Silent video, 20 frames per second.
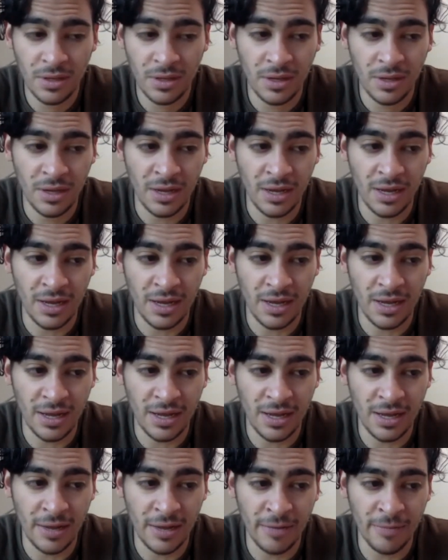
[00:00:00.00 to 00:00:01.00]
to.
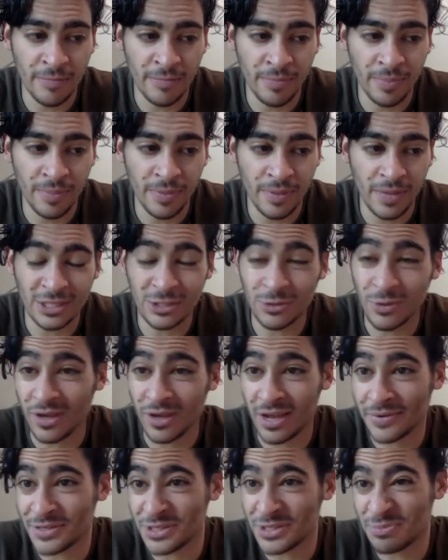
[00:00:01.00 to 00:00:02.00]
Um, and so I
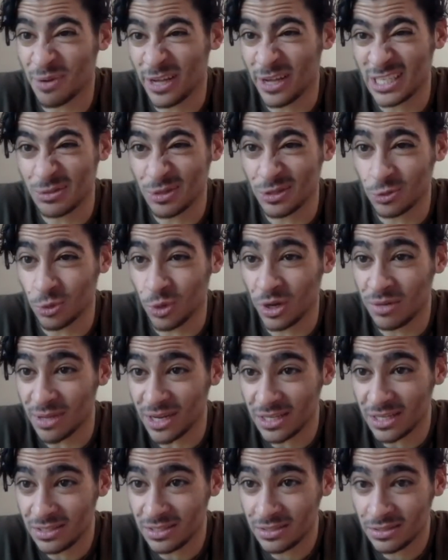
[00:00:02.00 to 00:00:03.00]
got a response within 20
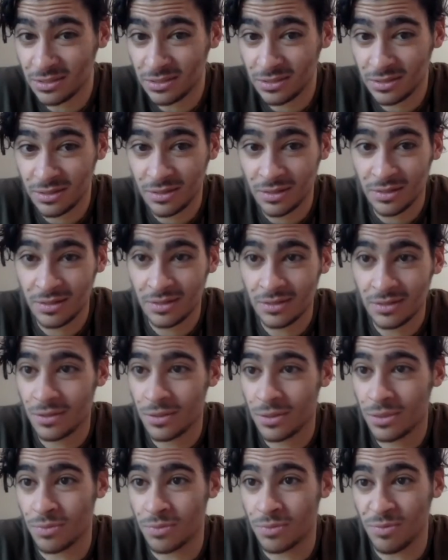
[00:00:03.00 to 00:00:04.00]
minutes,
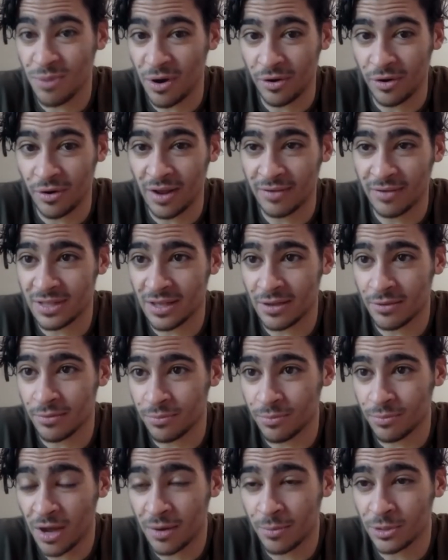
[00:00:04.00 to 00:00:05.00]
three paragraphs. Now,
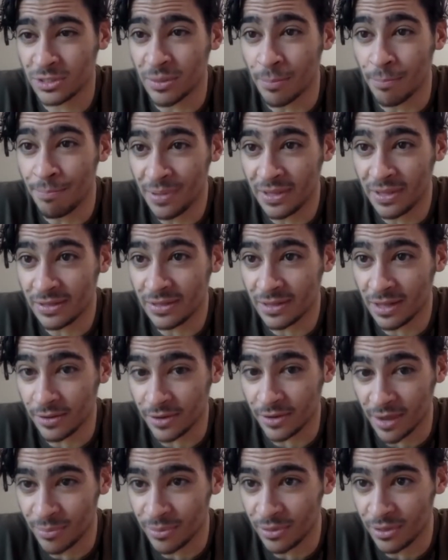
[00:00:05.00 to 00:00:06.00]
Audible is a billion dollar
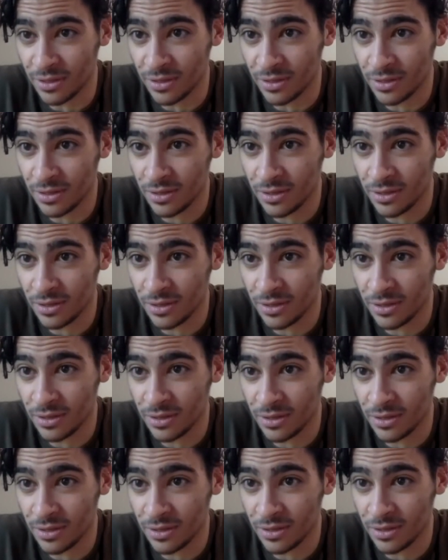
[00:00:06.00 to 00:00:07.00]
company.
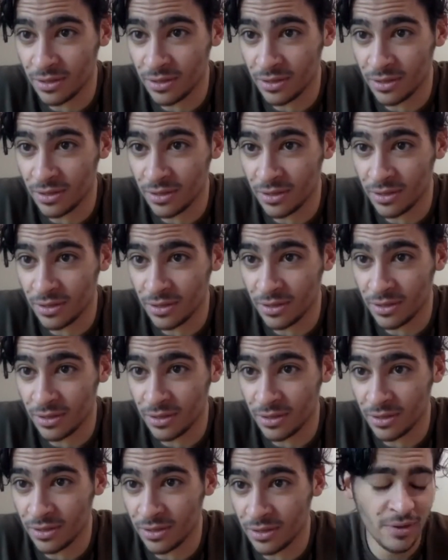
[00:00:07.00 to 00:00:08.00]
Uh,
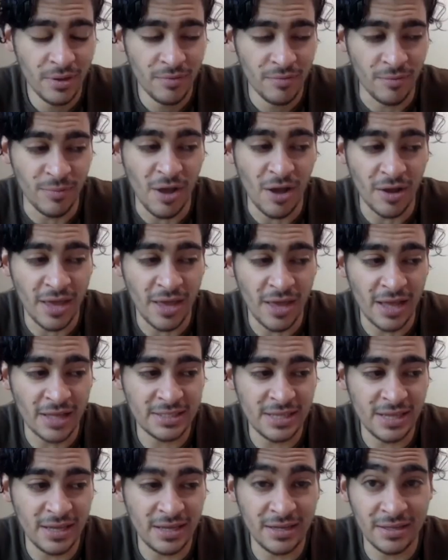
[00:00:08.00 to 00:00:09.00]
from Don Katz
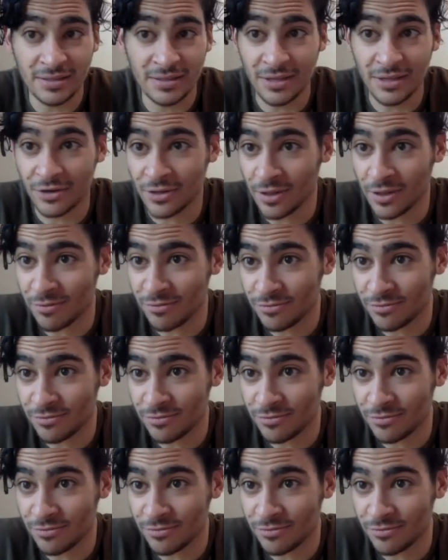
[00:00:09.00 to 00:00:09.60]
saying, Dear Cliff,